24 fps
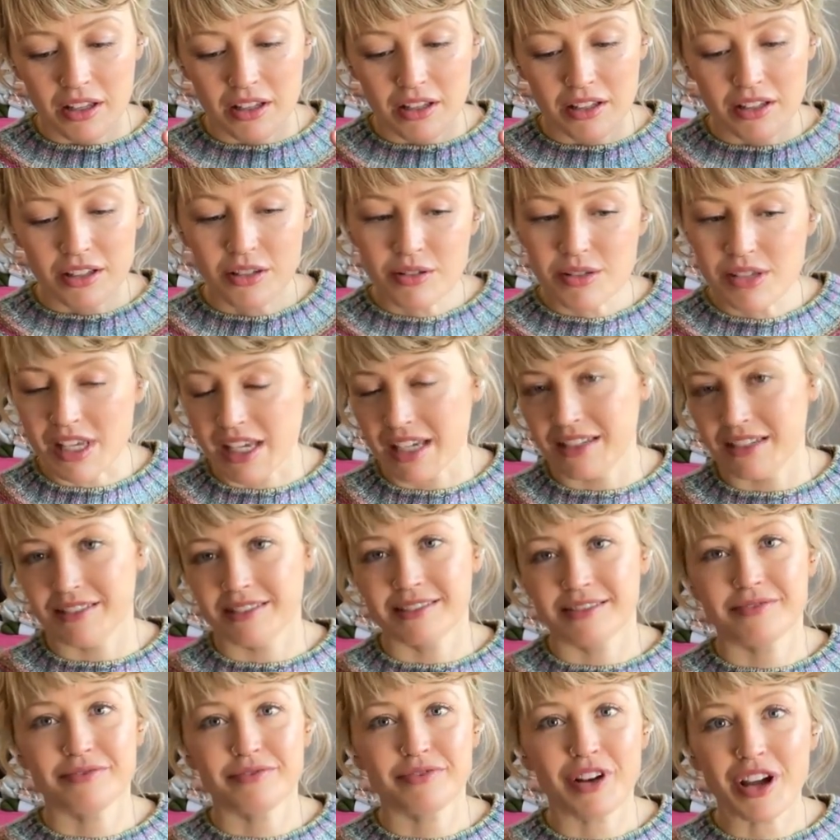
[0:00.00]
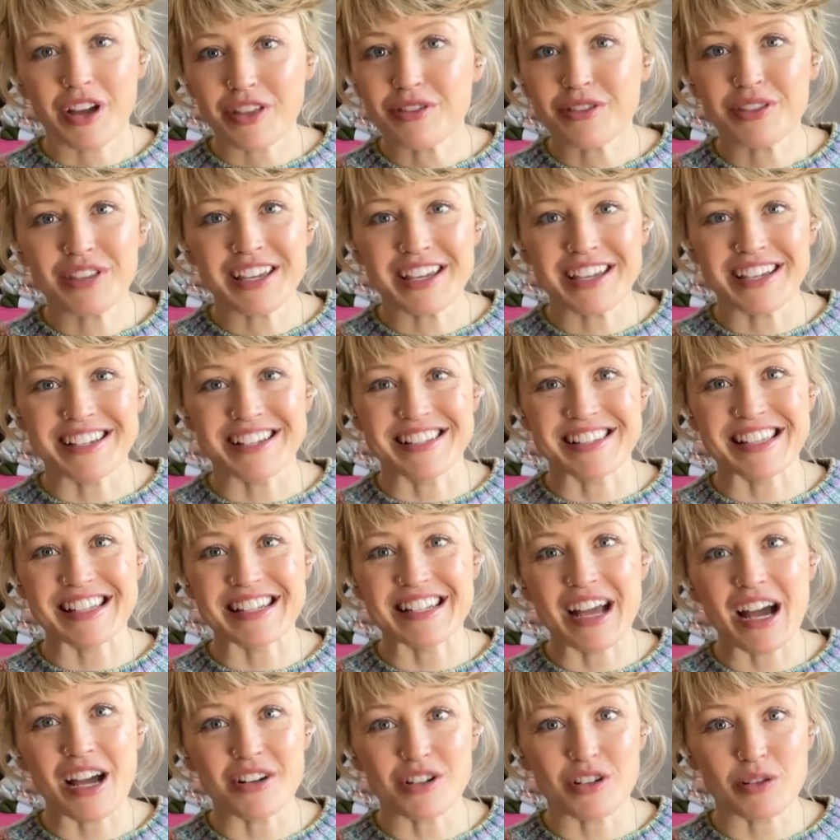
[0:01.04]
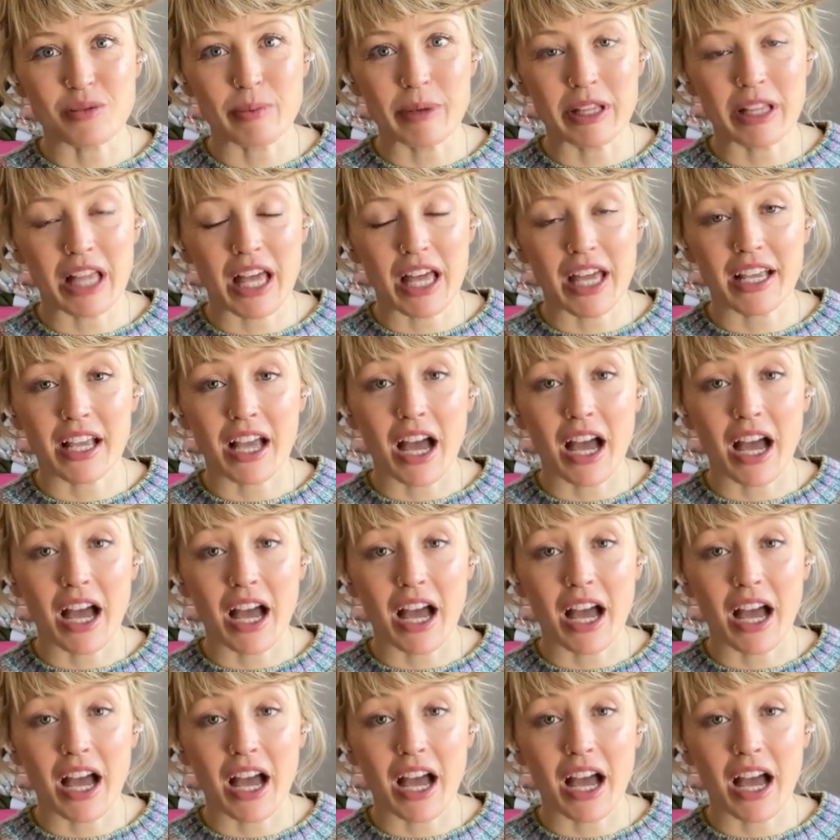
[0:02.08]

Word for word: use it for other things and not just be like,